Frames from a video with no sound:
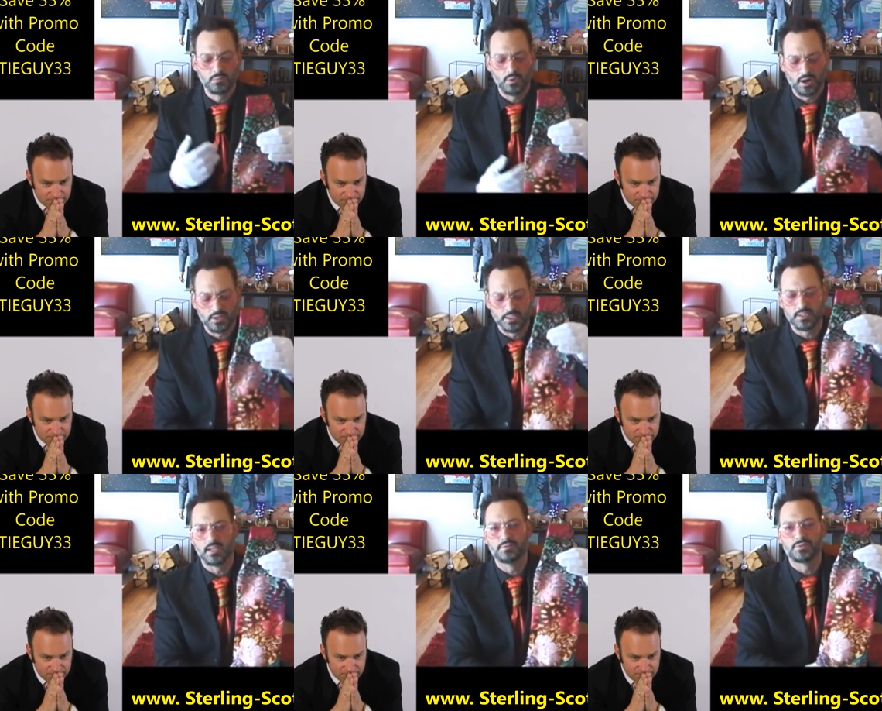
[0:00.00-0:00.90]
Speaker 1: am wearing
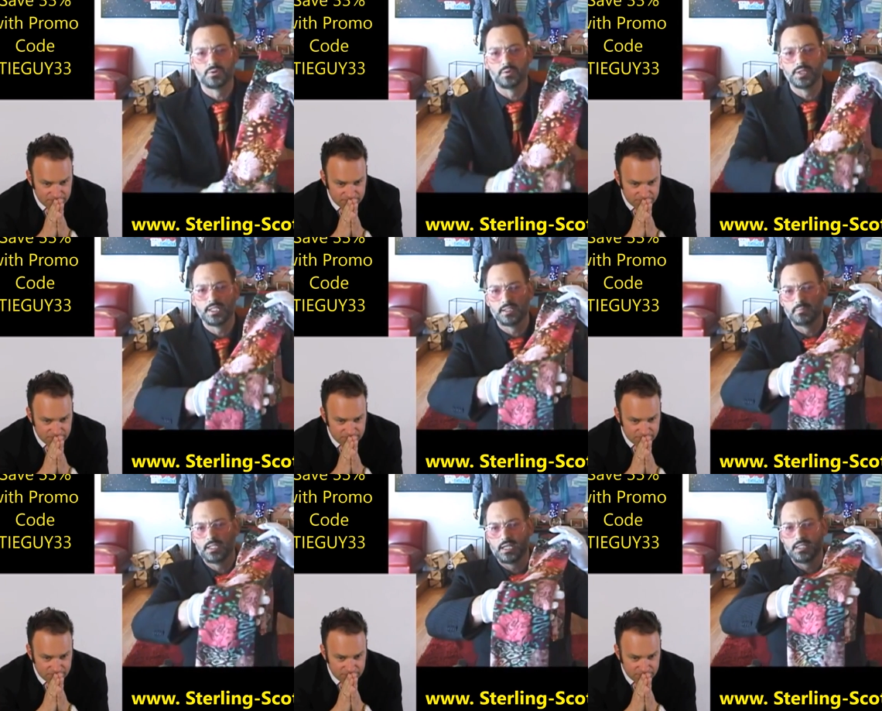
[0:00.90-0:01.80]
these gloves for a reason
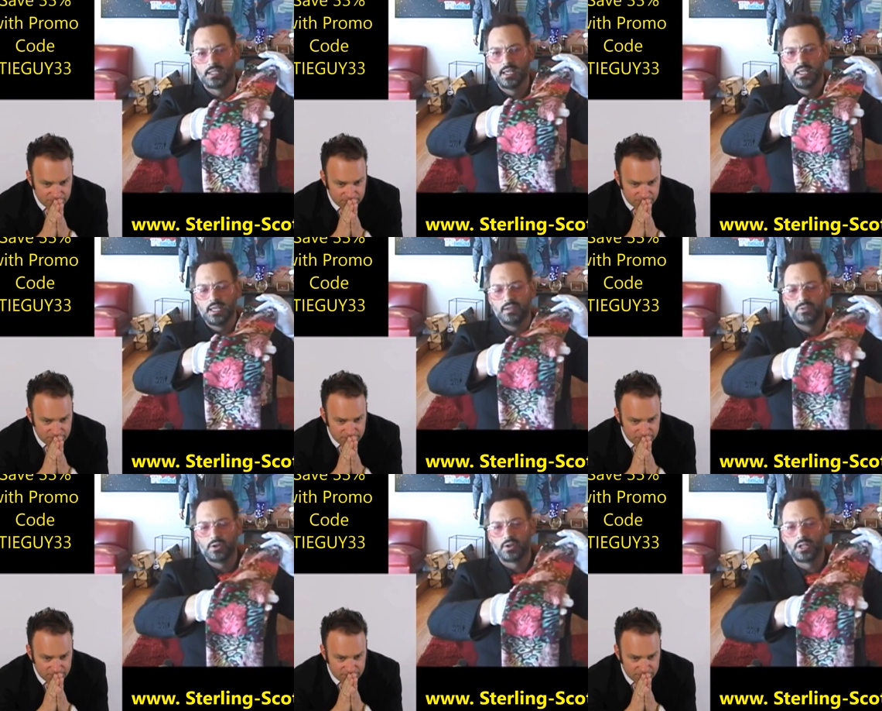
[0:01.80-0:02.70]
because if
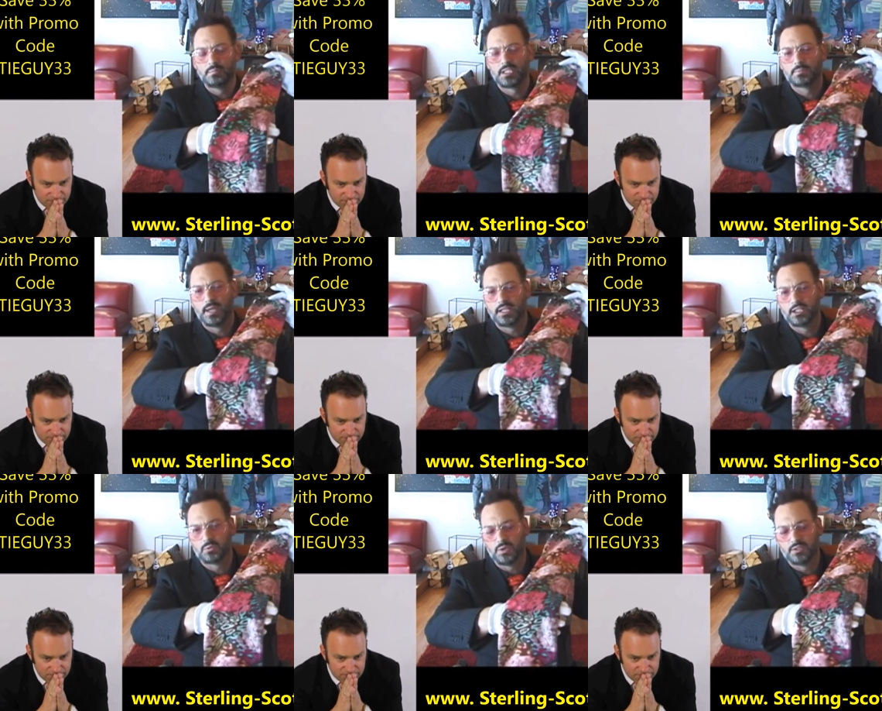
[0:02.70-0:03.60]
you're going to be
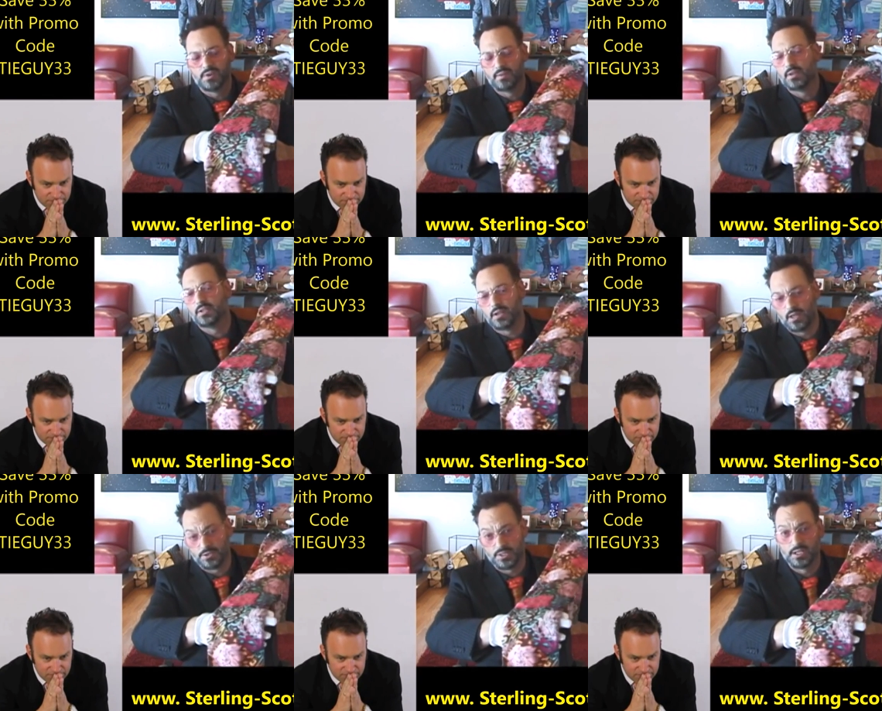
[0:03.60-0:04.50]
spending
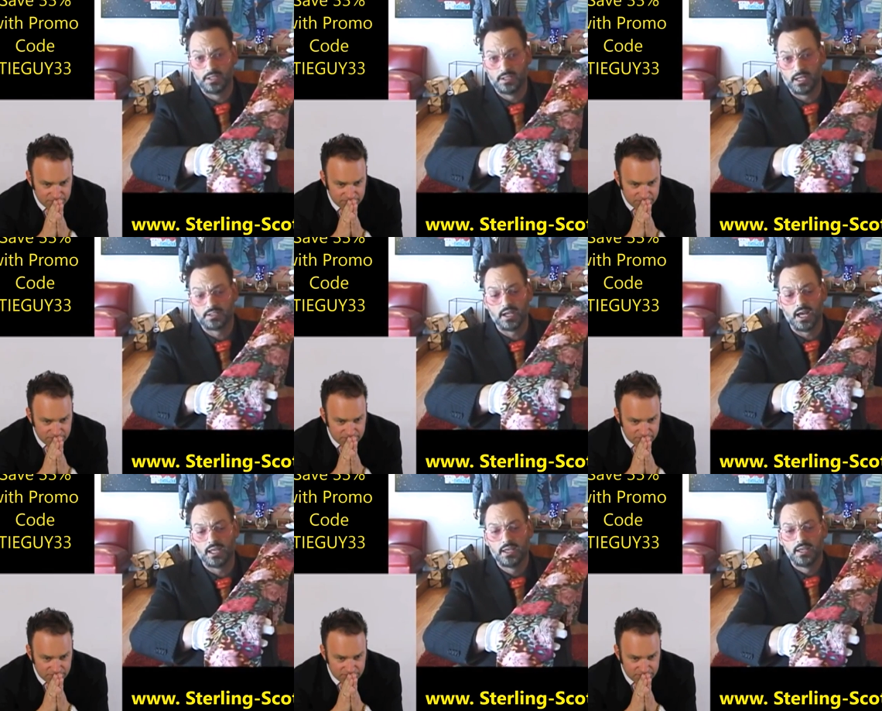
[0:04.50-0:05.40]
$2,500 on a
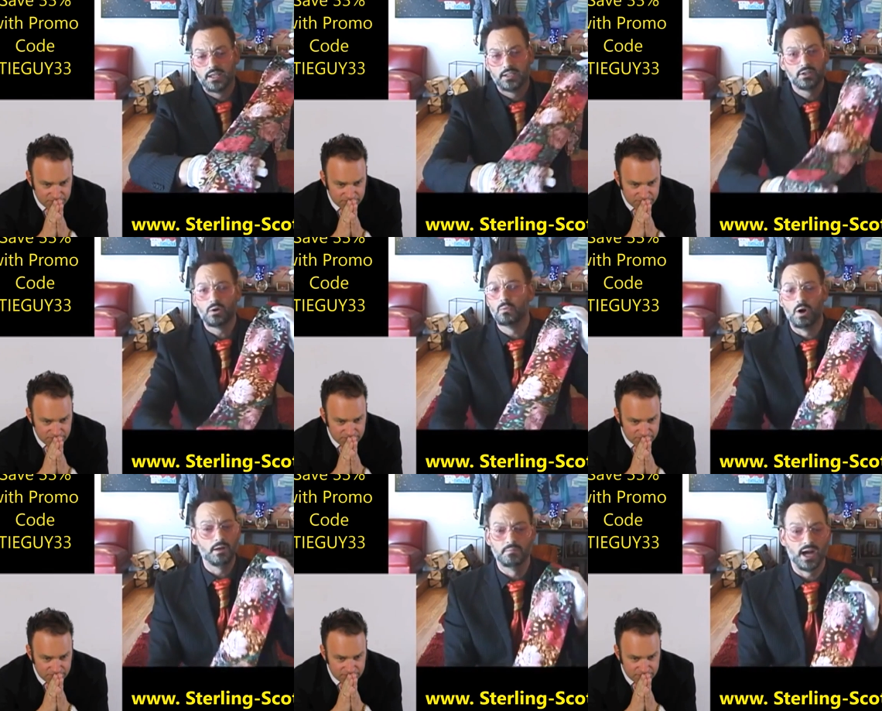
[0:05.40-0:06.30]
necktie, you don't
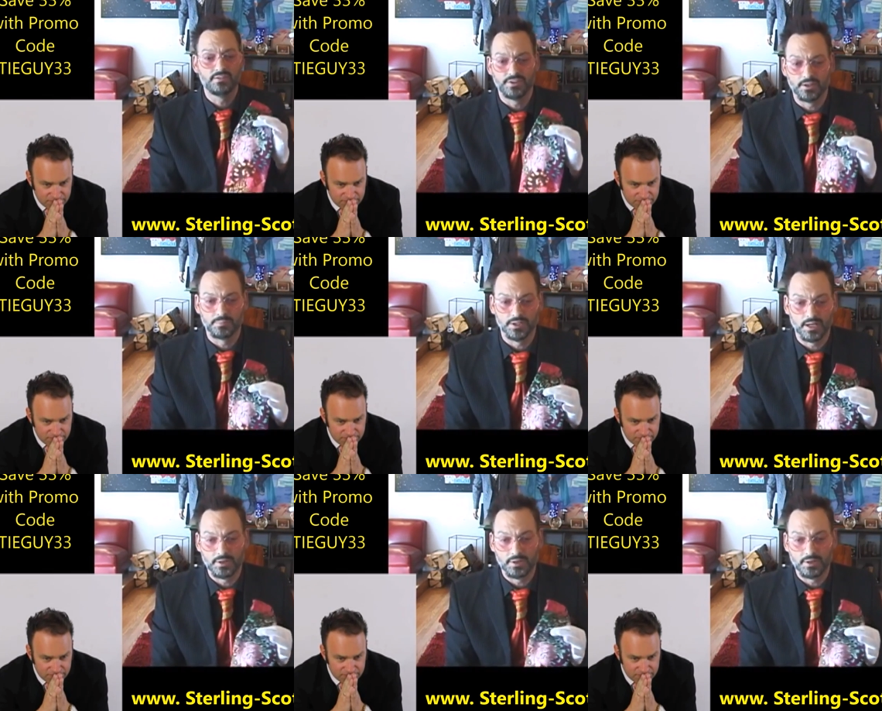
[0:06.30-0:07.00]
want my fingerprints.